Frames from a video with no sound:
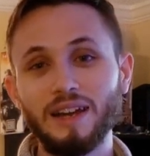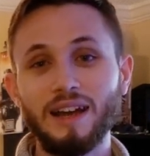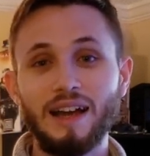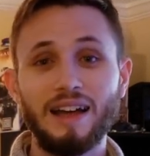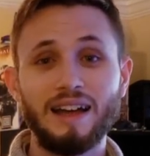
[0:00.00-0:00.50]

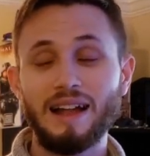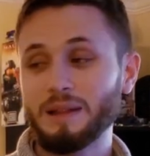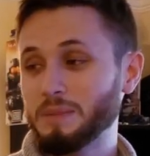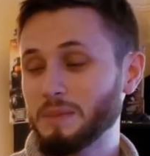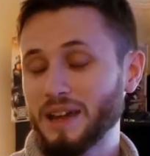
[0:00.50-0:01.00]
Uh,
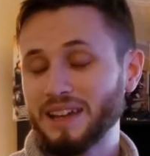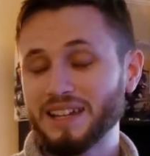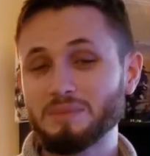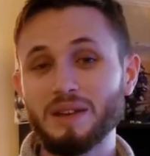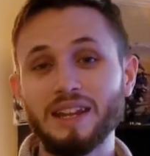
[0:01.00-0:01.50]
I'll be making
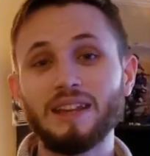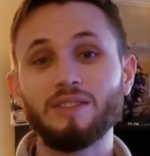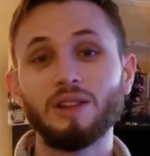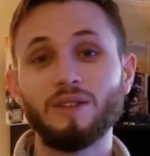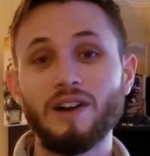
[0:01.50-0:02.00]
as many of
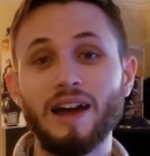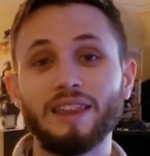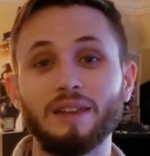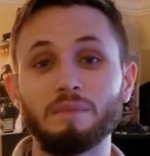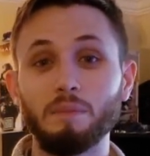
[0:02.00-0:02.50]
the
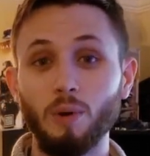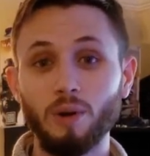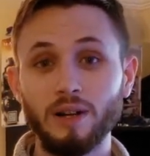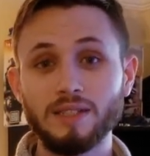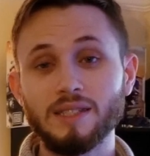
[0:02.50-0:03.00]
Leviathan
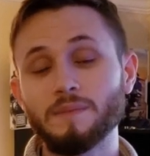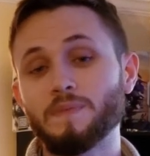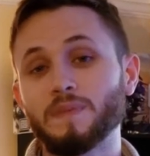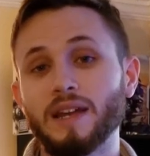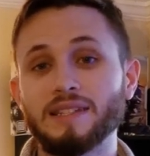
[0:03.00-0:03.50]
boards
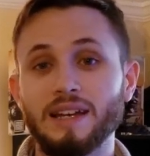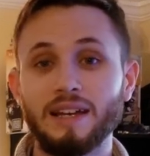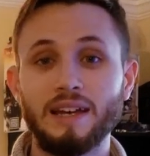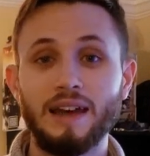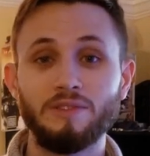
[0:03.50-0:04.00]
as
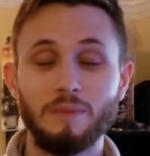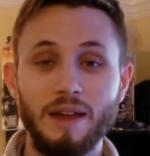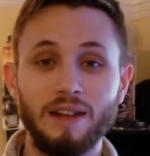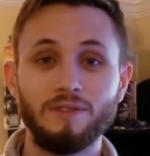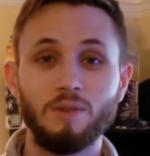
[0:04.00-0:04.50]
I have
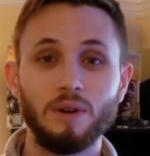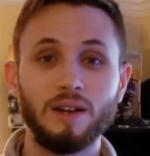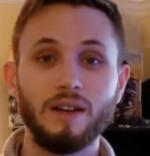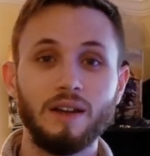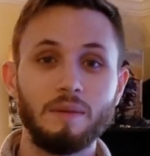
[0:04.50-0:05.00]
demand for,
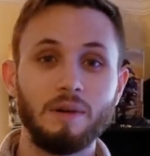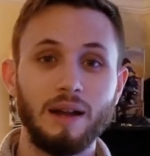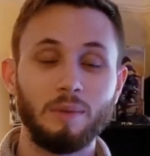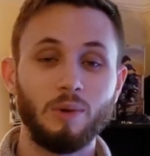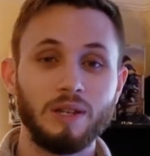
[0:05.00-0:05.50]
but
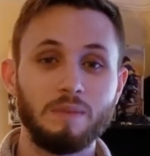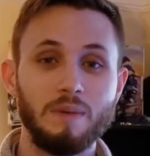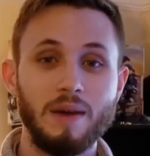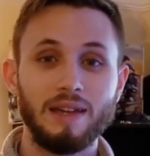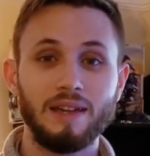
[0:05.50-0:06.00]
I'm going to be
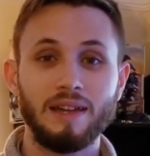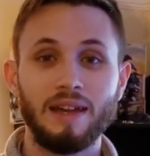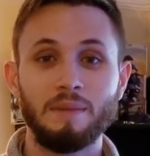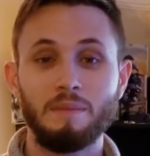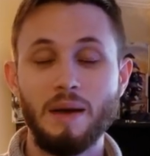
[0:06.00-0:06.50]
making
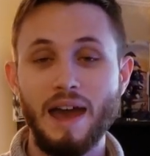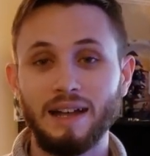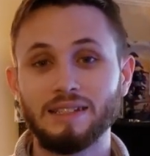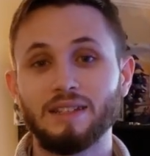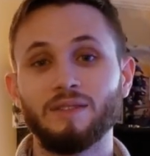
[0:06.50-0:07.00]
a
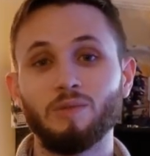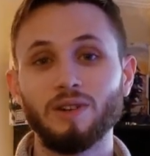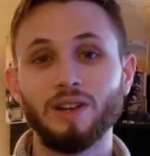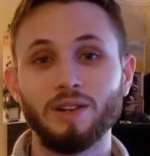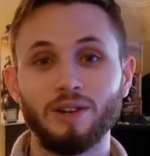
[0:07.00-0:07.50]
max of
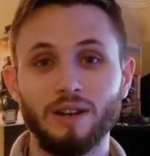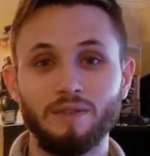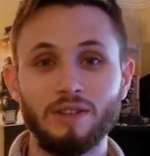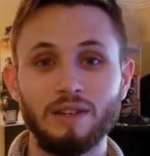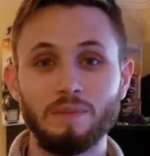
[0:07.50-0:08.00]
100 of the